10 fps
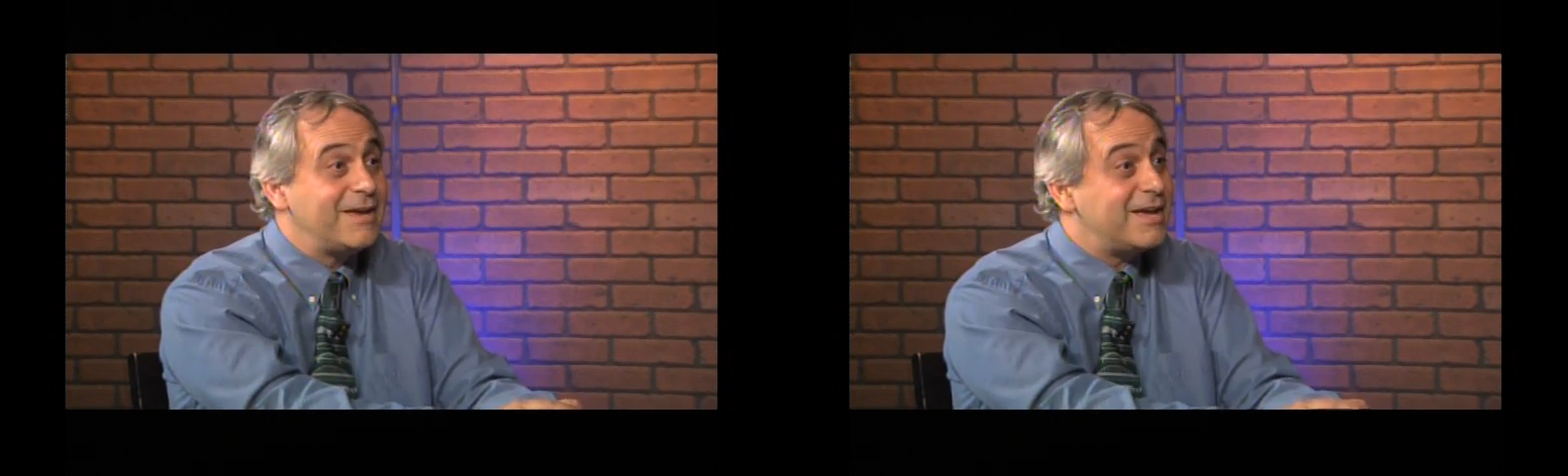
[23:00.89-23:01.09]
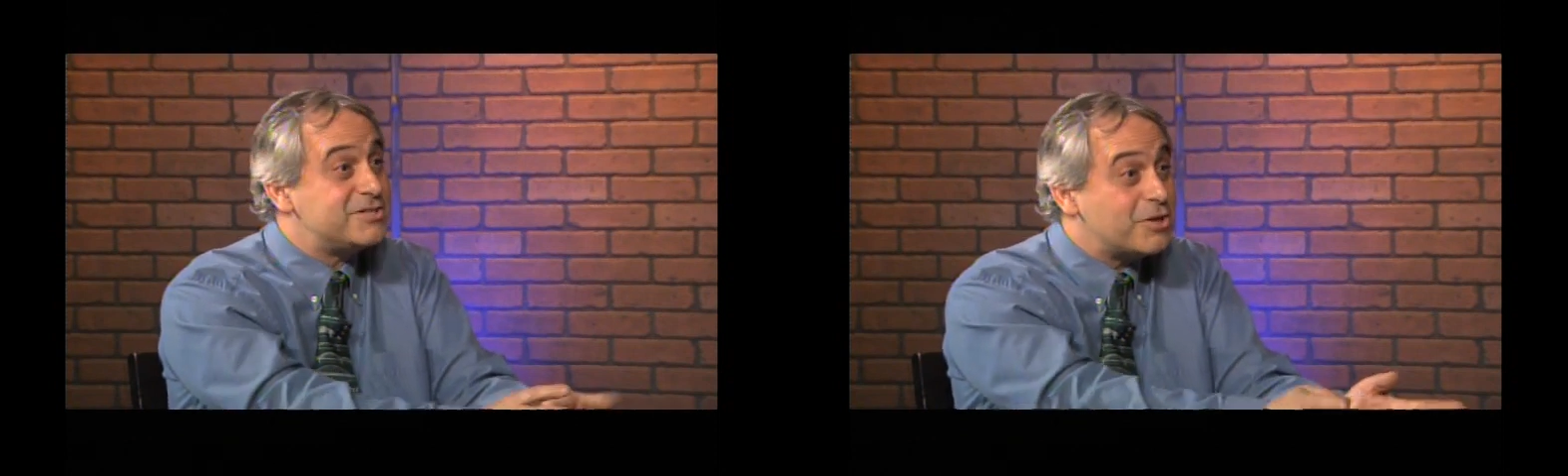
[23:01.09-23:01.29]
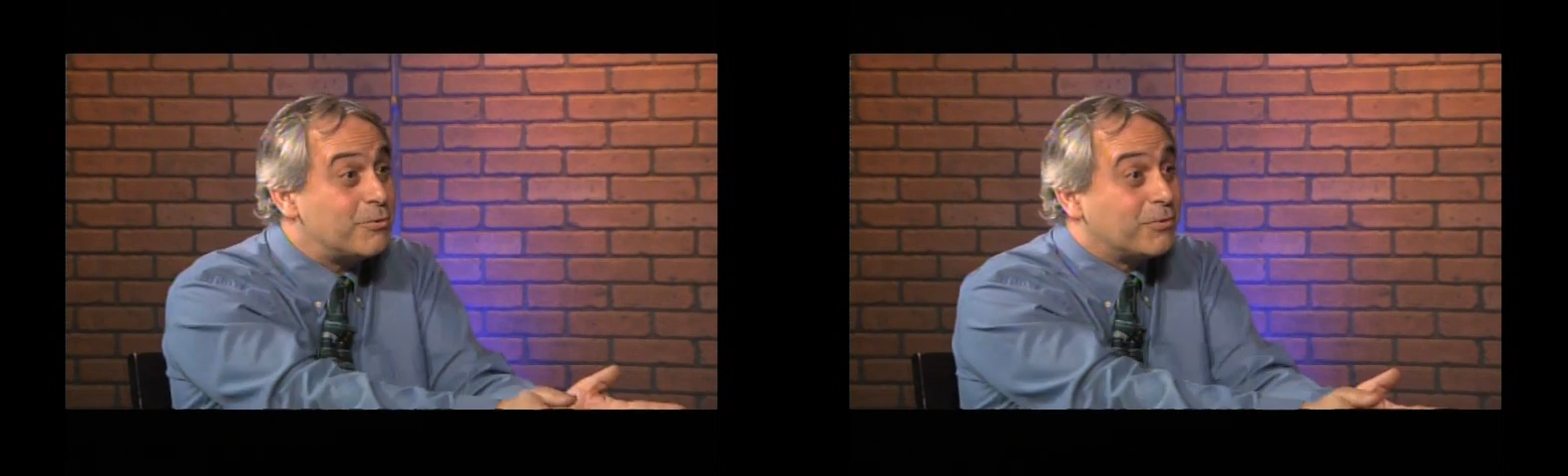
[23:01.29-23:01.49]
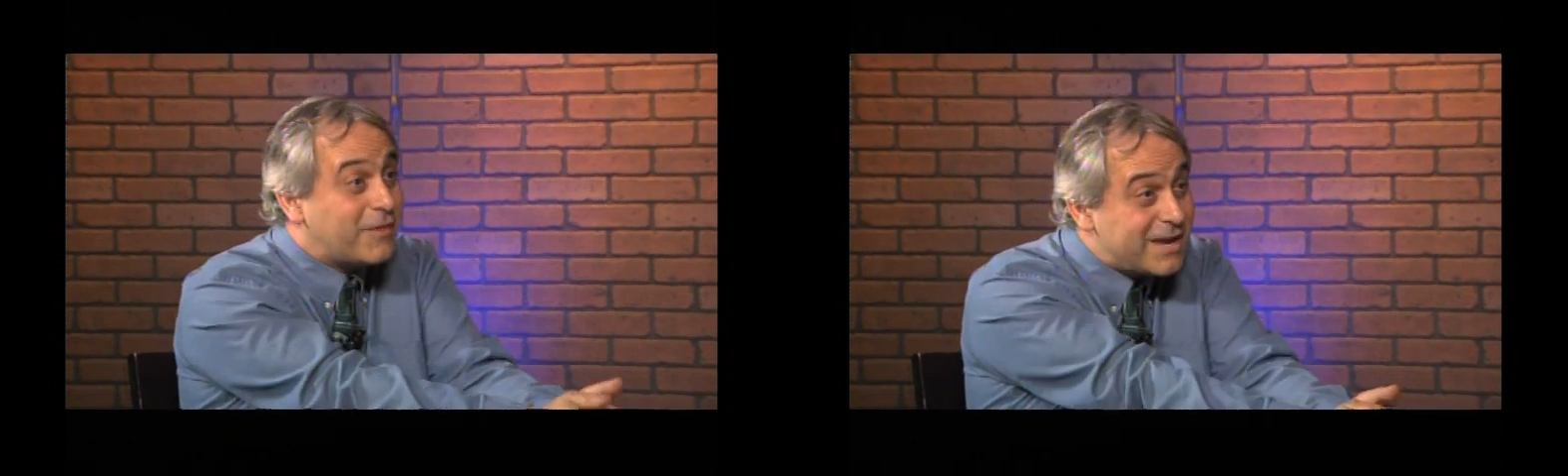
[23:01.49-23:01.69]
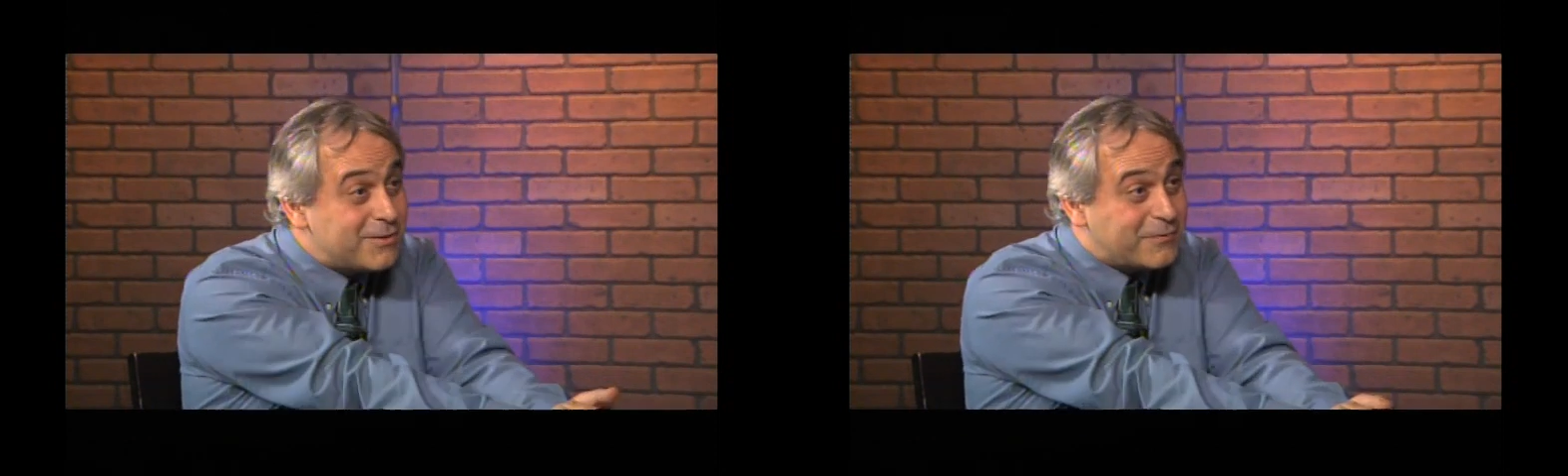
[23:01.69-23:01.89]
And Joe,
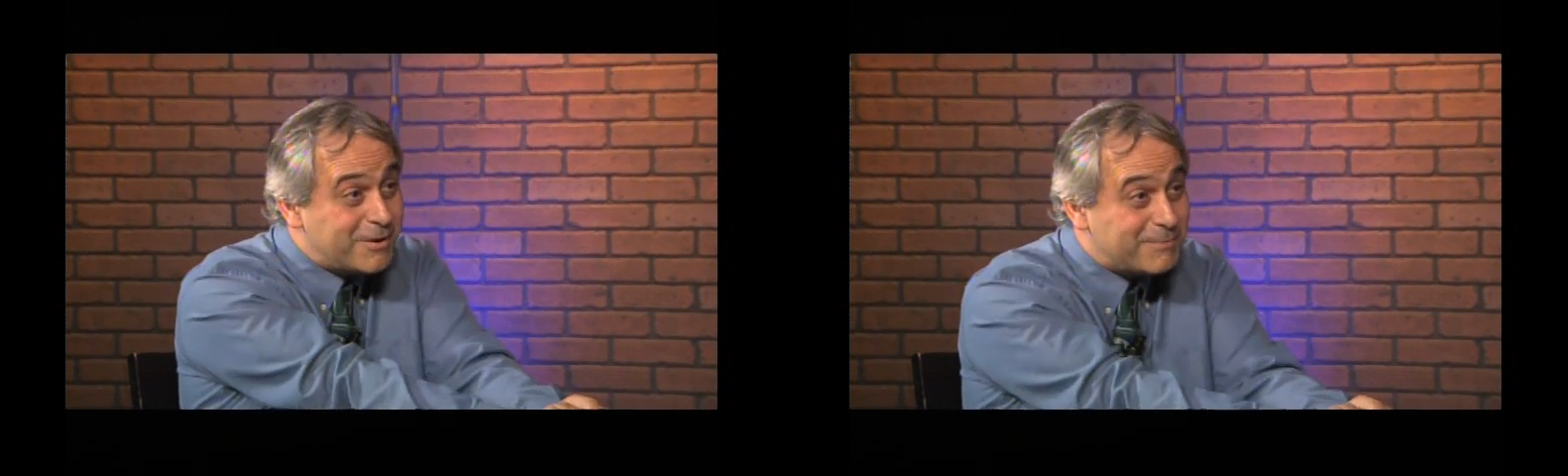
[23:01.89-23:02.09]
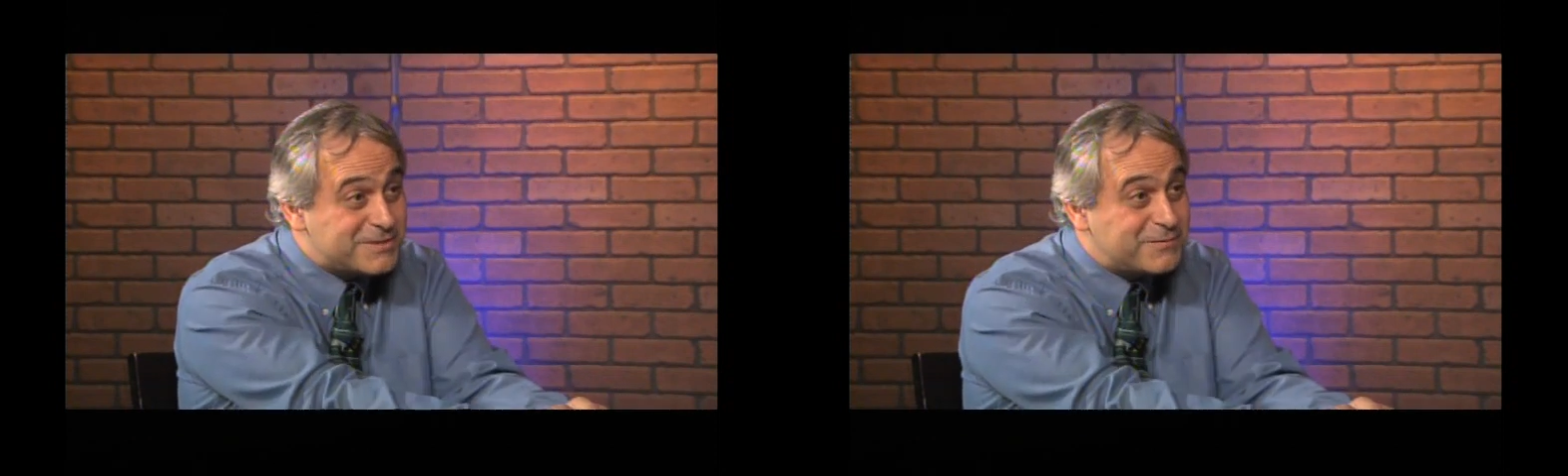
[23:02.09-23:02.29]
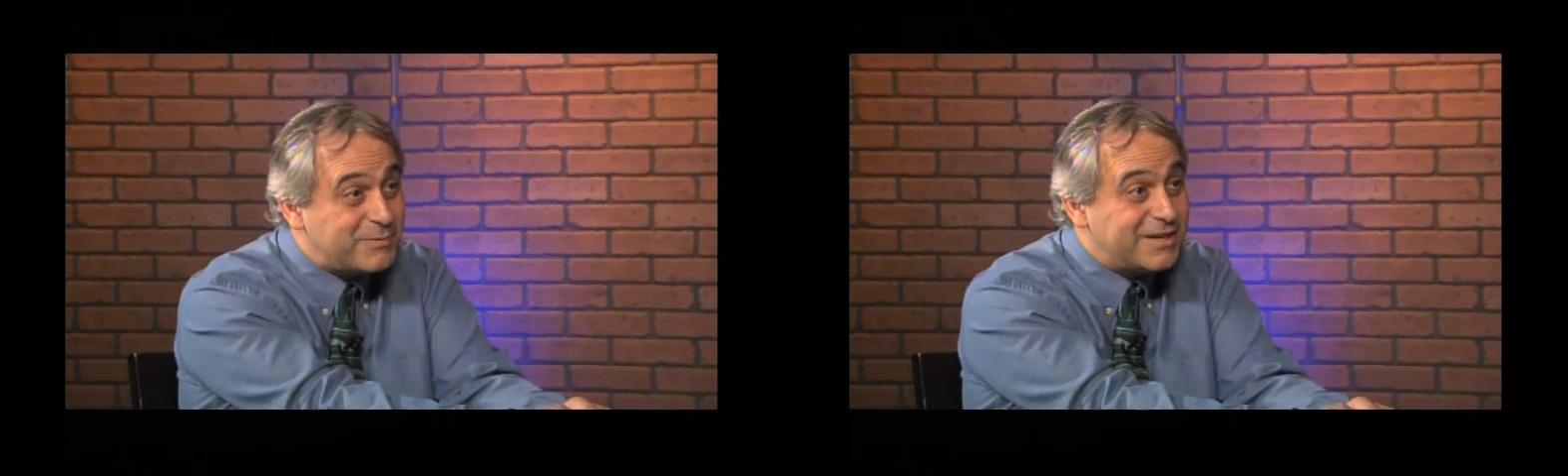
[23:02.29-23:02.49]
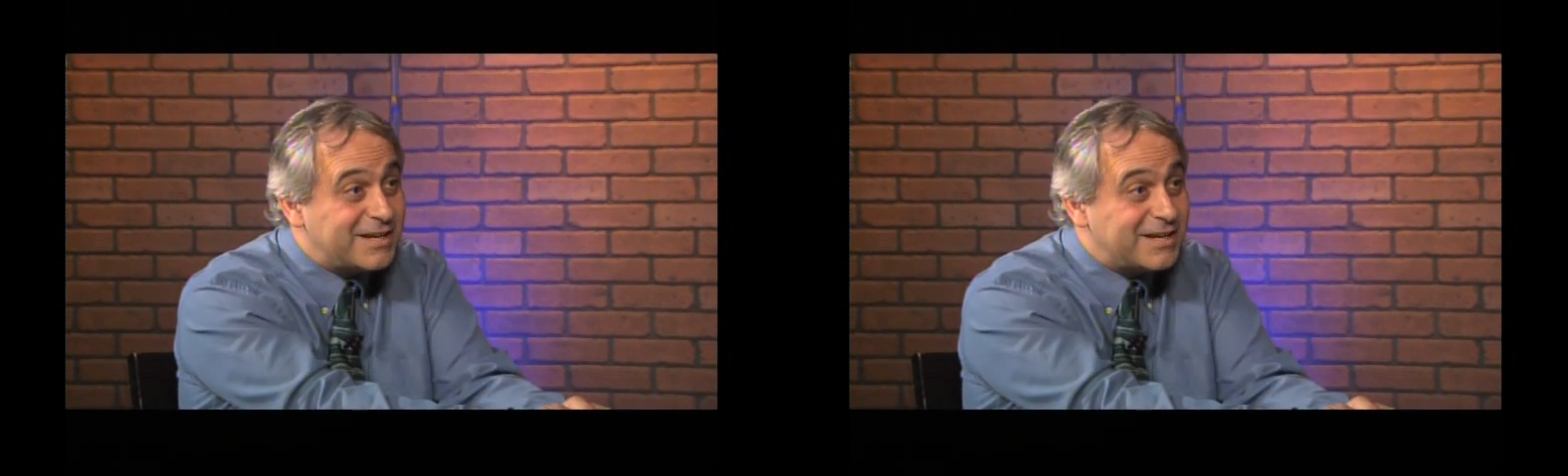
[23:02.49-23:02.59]
thank you very much for being the